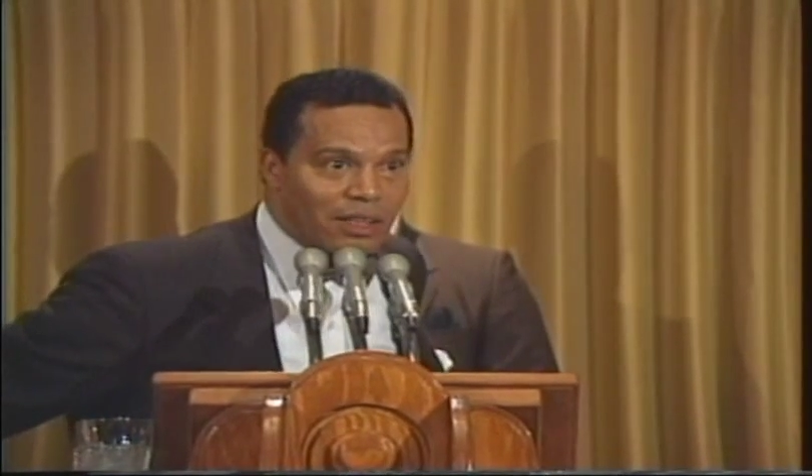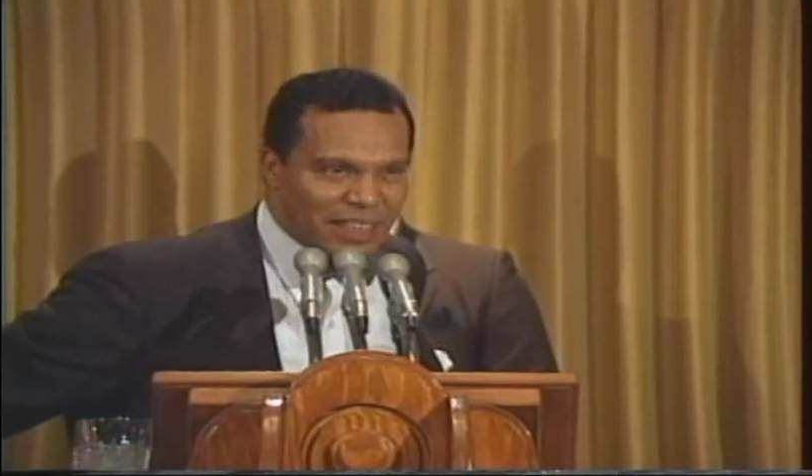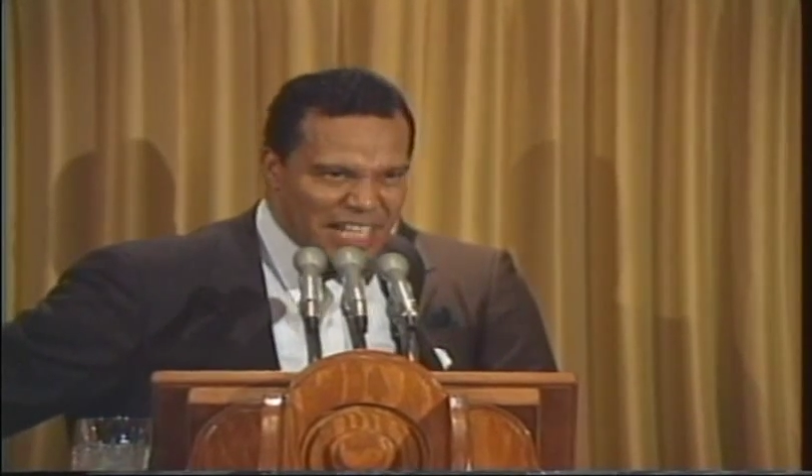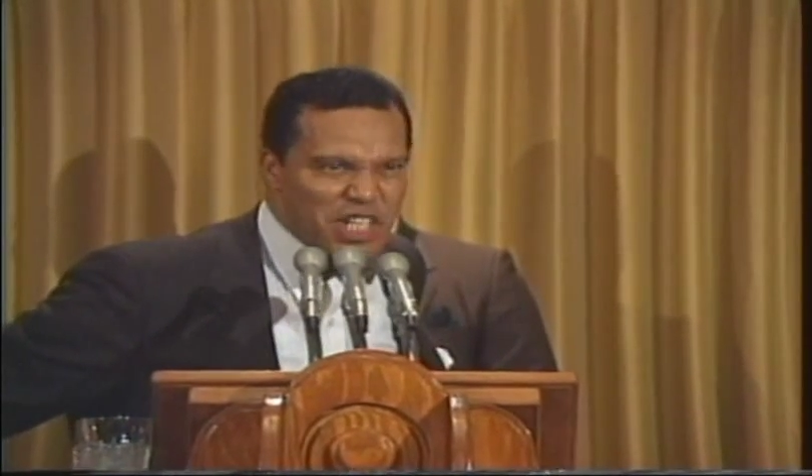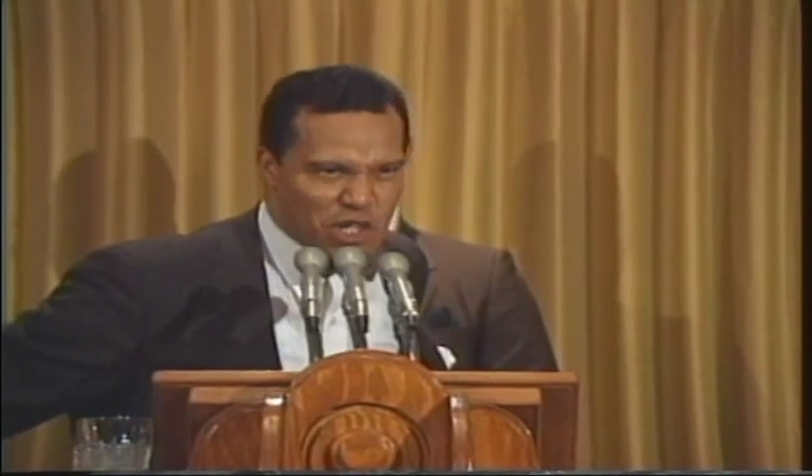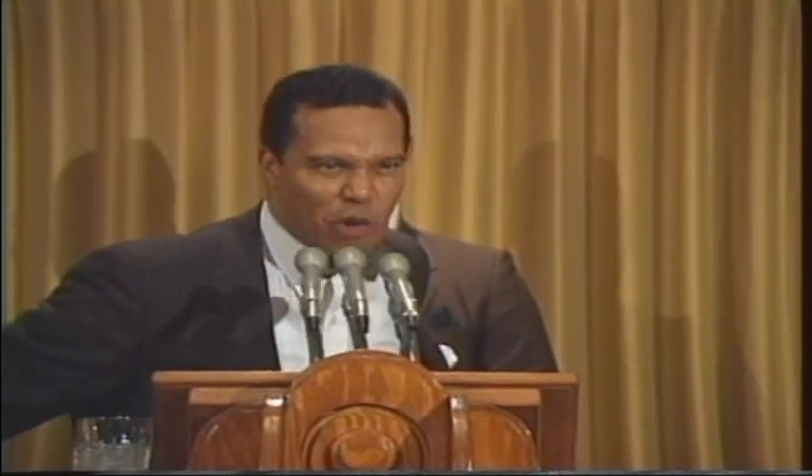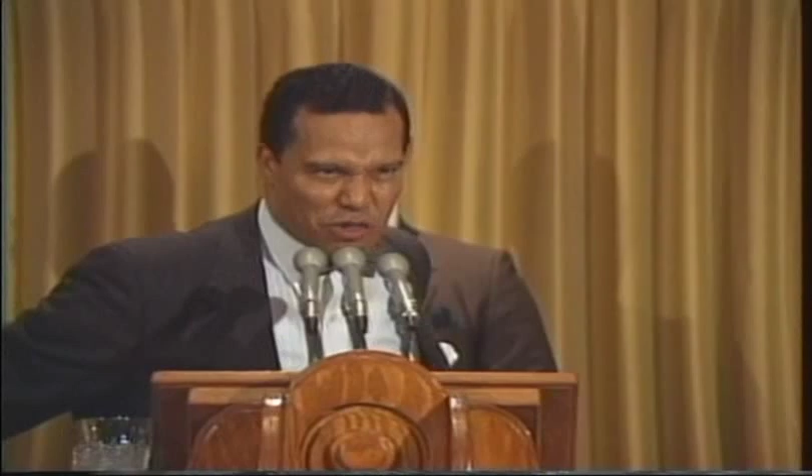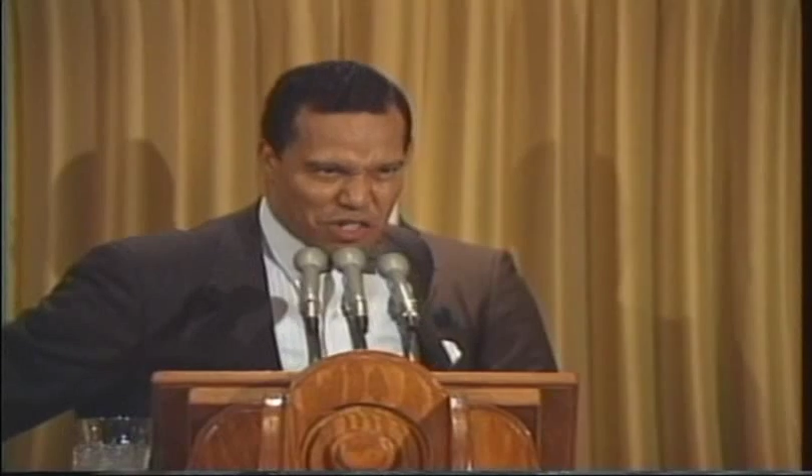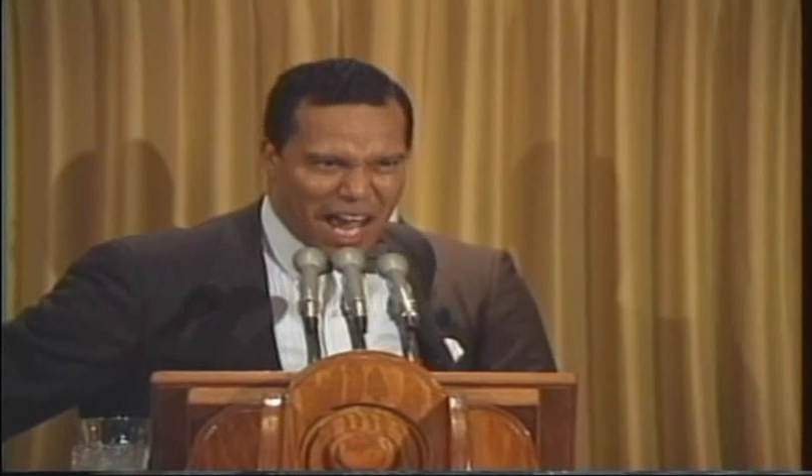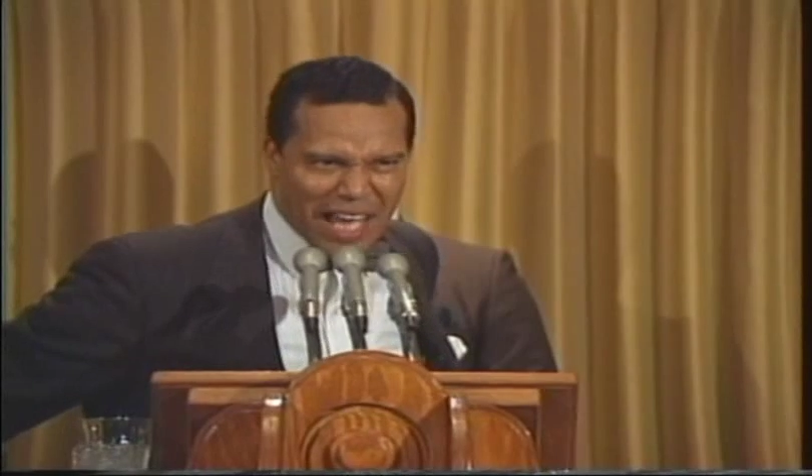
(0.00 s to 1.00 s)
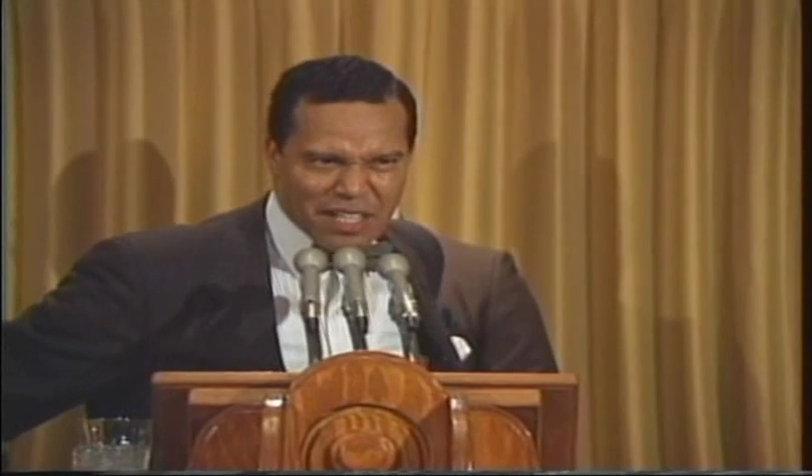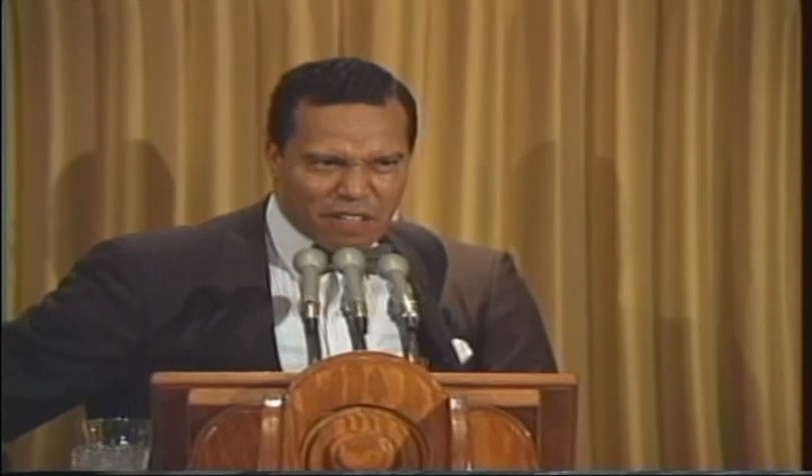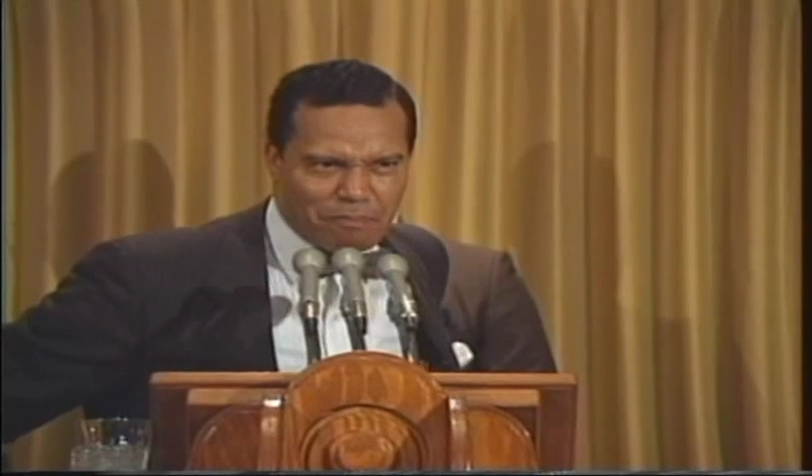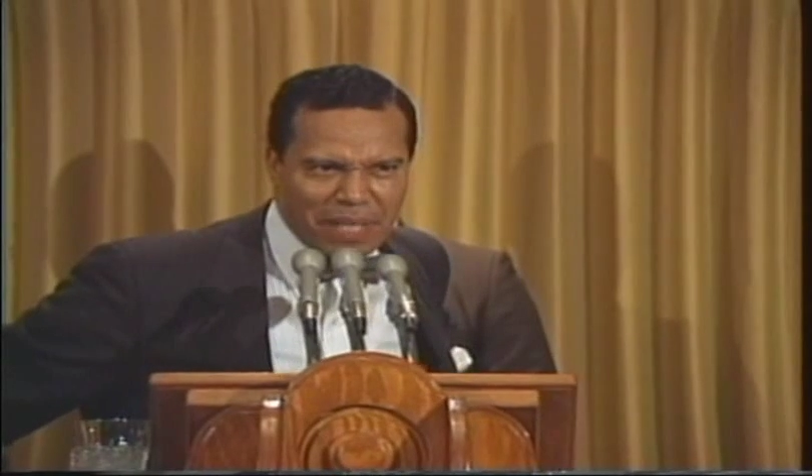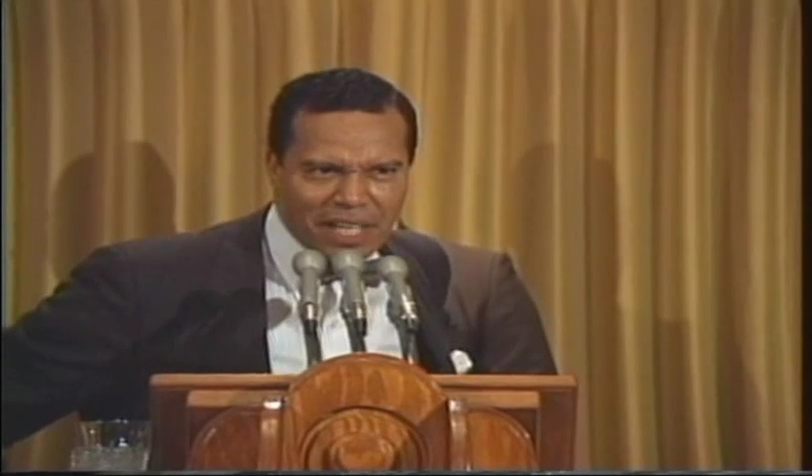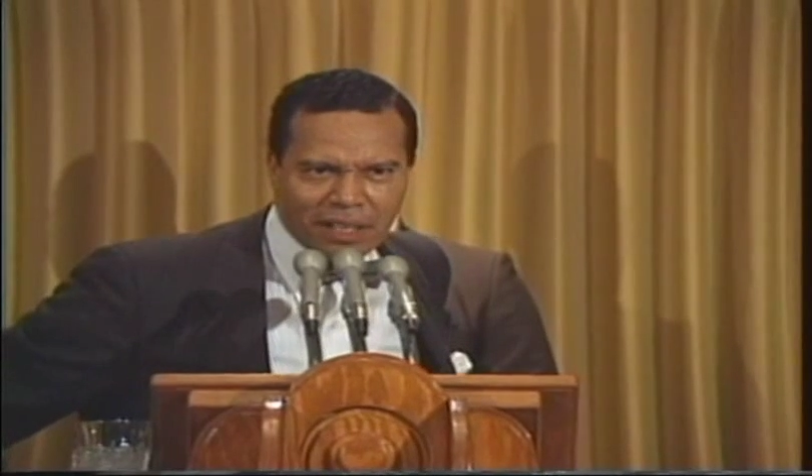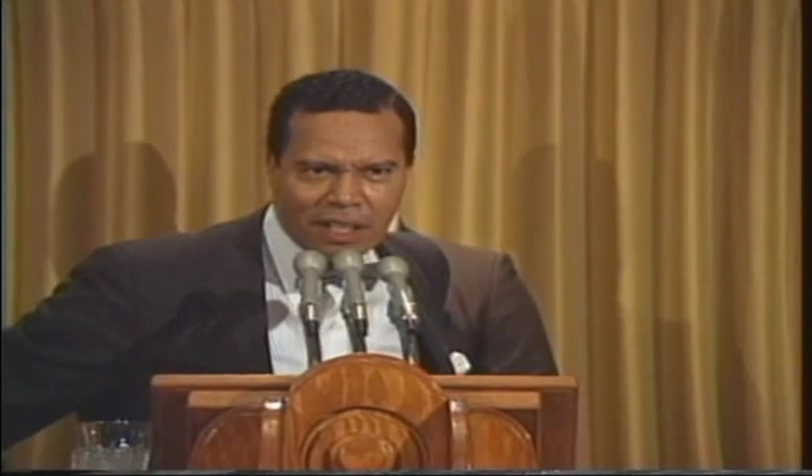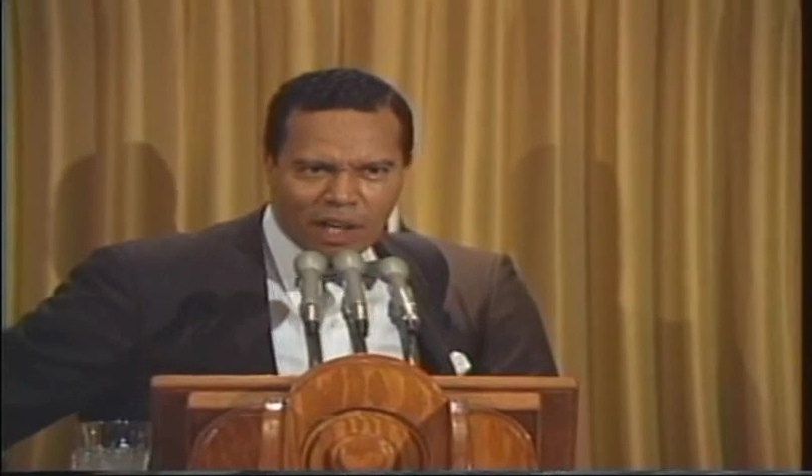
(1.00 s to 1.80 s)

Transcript: did he show signs of being